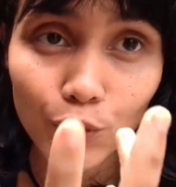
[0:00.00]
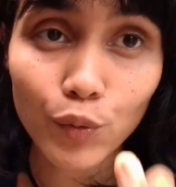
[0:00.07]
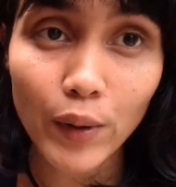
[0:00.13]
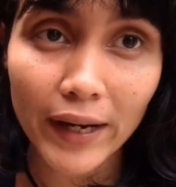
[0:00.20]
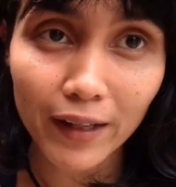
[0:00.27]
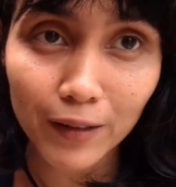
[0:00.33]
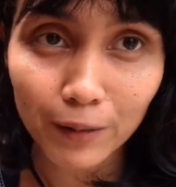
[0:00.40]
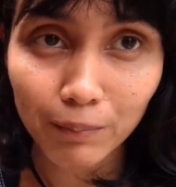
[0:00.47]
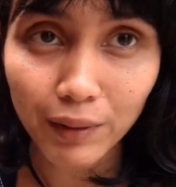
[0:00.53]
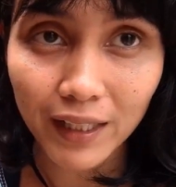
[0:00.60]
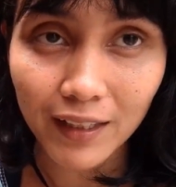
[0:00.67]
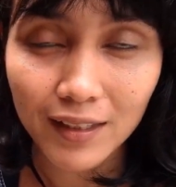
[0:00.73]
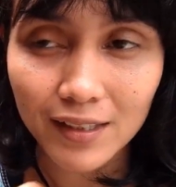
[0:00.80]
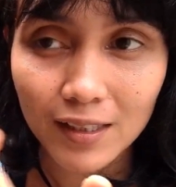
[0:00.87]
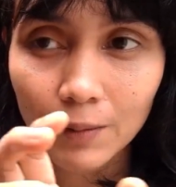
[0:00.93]
well,
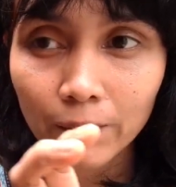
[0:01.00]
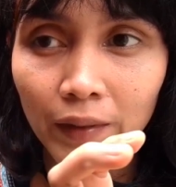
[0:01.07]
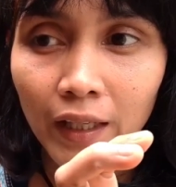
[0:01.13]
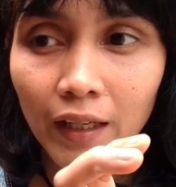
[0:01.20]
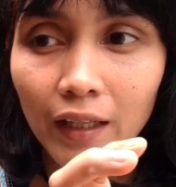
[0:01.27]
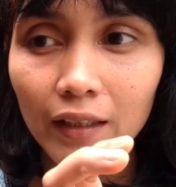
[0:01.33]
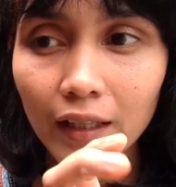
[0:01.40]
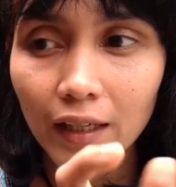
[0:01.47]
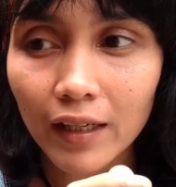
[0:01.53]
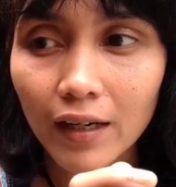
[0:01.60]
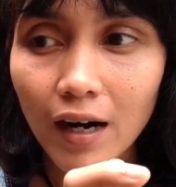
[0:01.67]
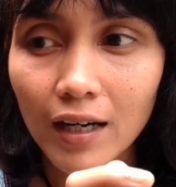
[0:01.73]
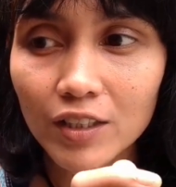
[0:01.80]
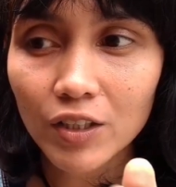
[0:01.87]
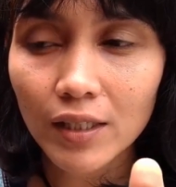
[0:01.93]
because
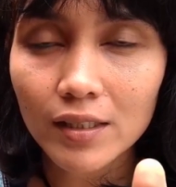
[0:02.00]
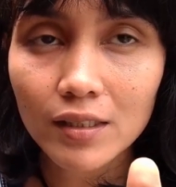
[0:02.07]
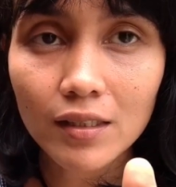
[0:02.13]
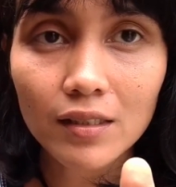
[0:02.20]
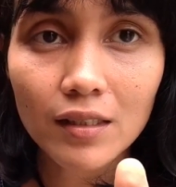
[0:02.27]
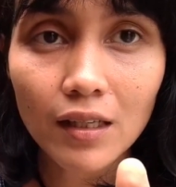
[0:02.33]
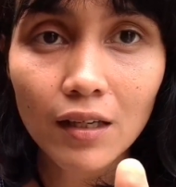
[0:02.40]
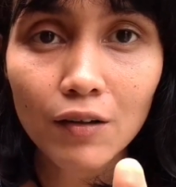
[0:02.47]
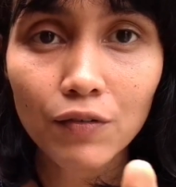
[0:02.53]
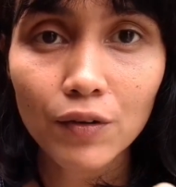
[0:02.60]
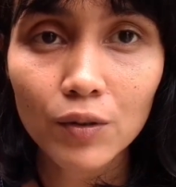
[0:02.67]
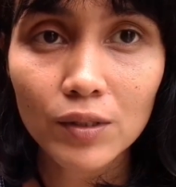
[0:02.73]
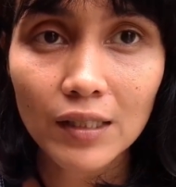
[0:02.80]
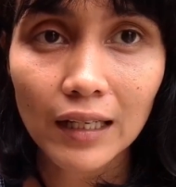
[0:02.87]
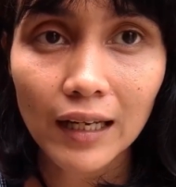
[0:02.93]
there are chances if
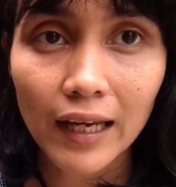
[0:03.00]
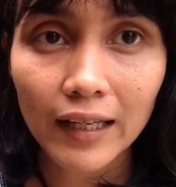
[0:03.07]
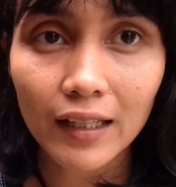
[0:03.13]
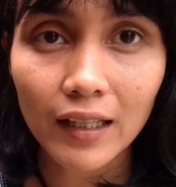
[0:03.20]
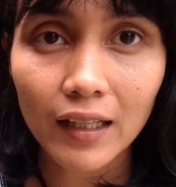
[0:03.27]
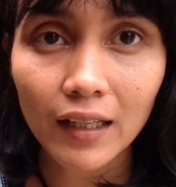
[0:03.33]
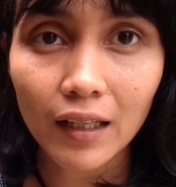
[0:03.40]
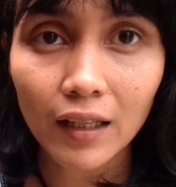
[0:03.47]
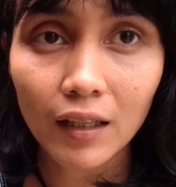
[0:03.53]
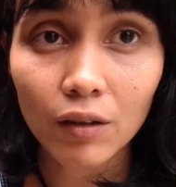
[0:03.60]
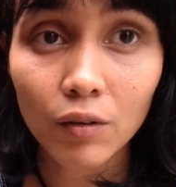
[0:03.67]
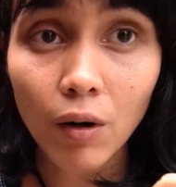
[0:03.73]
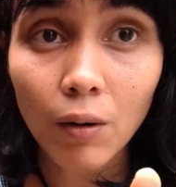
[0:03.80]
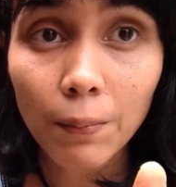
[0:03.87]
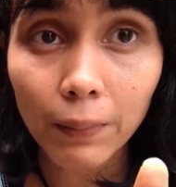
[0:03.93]
you select
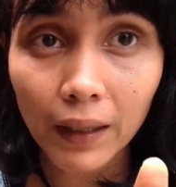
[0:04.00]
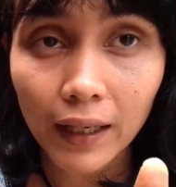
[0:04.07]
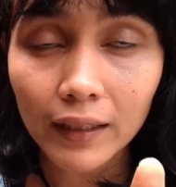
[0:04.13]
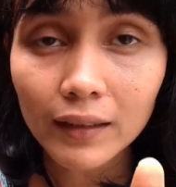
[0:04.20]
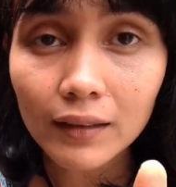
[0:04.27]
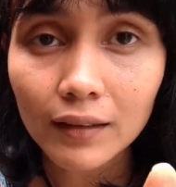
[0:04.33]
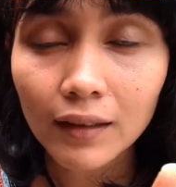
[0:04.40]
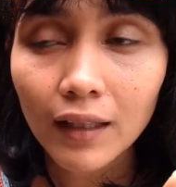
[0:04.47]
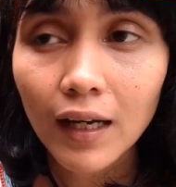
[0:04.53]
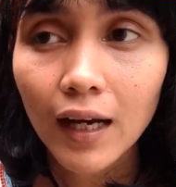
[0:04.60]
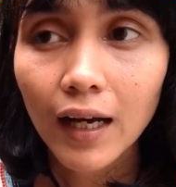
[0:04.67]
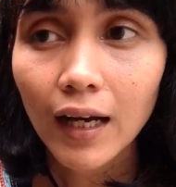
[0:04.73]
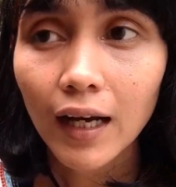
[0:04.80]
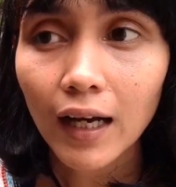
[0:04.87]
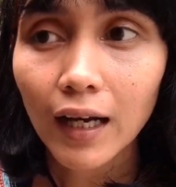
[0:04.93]
a wrong plant,
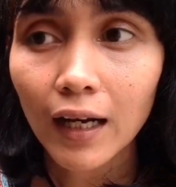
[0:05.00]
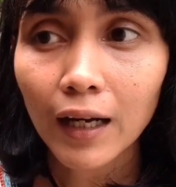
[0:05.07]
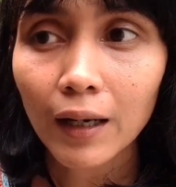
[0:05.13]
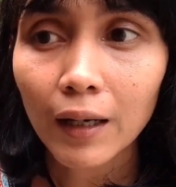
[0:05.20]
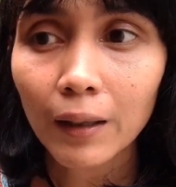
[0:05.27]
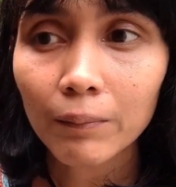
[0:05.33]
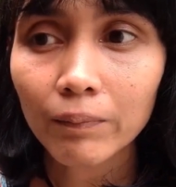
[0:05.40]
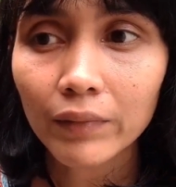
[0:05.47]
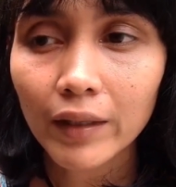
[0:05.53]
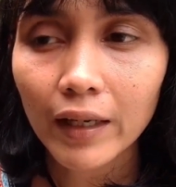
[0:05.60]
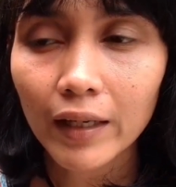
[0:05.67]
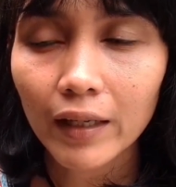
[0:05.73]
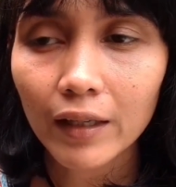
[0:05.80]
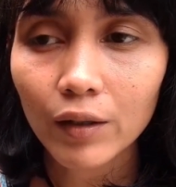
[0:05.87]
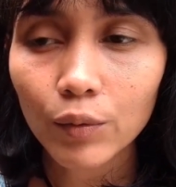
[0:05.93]

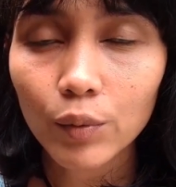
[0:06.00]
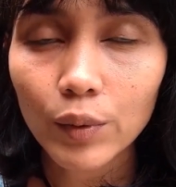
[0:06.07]
they